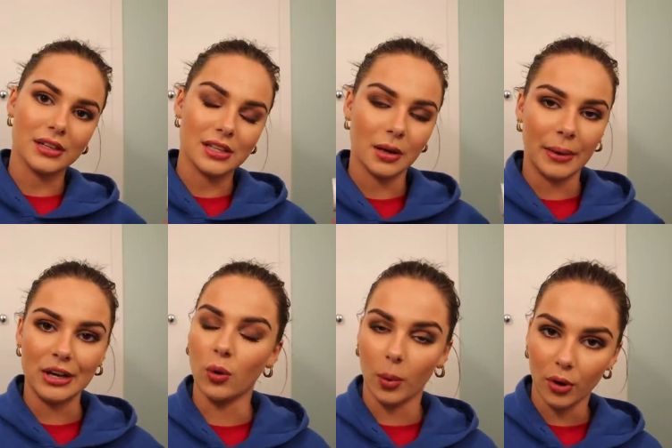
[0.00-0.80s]
that's like my
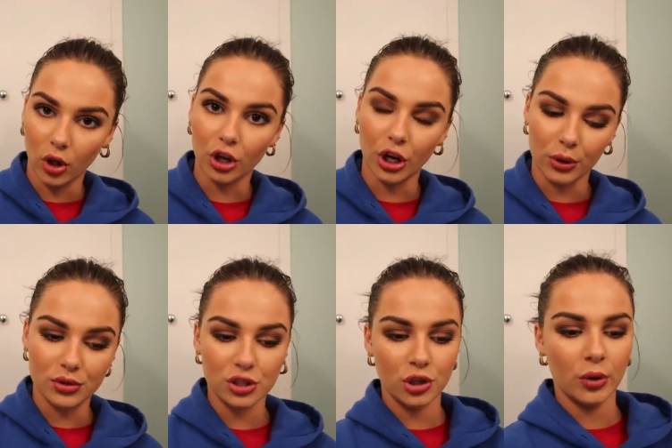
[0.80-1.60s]
normal
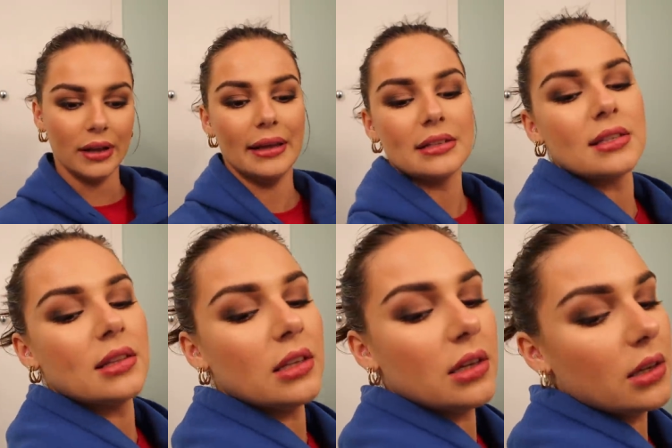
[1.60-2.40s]
go-to. It's
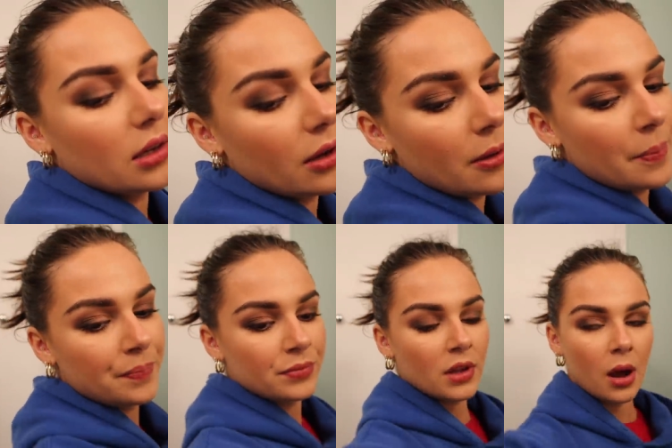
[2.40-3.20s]
the
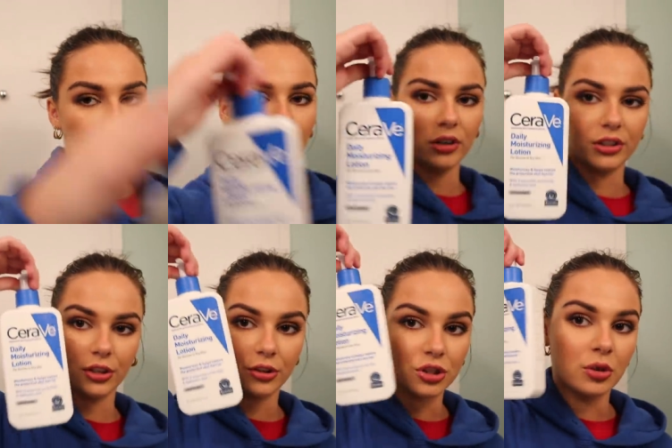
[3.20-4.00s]

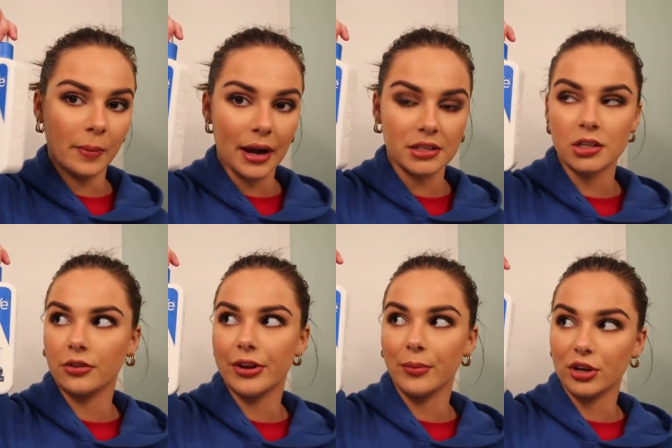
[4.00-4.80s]
partner to my
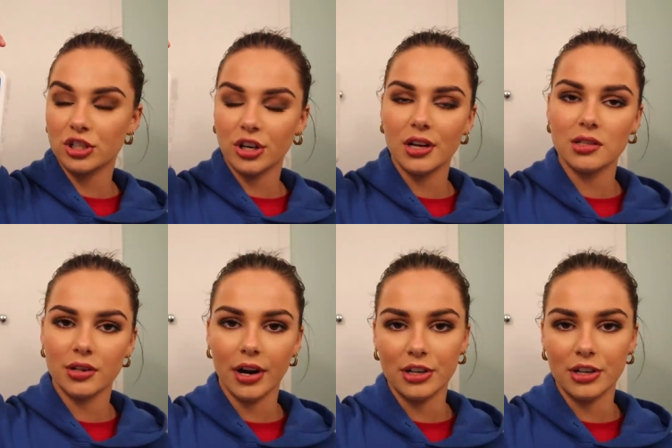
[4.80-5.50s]
CeraVe moisturizer.